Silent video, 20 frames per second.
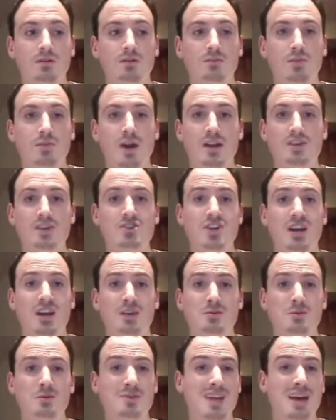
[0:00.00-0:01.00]
Brandon
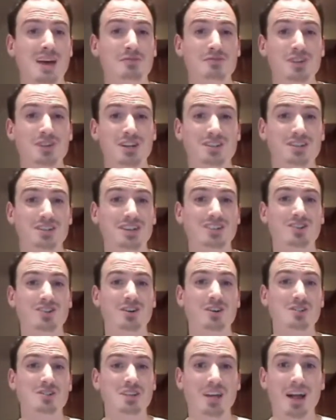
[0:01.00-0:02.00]
Jacobs was averaging 6
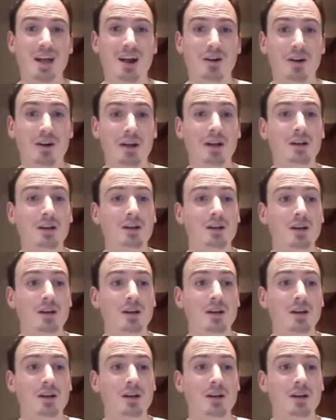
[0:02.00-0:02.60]
yards a carry.